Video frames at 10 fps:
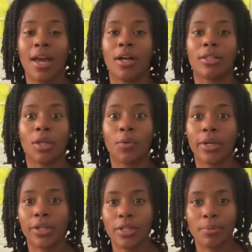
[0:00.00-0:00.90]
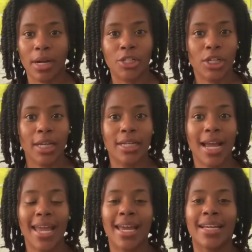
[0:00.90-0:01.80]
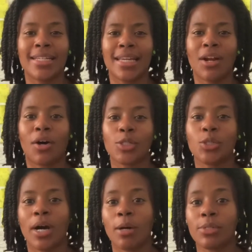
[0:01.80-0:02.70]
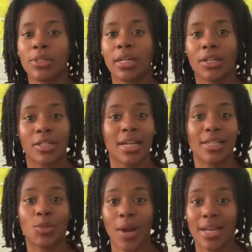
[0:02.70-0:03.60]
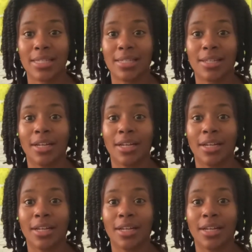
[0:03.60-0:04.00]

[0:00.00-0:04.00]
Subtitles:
lower your depression, and it also helps you get a good night's rest.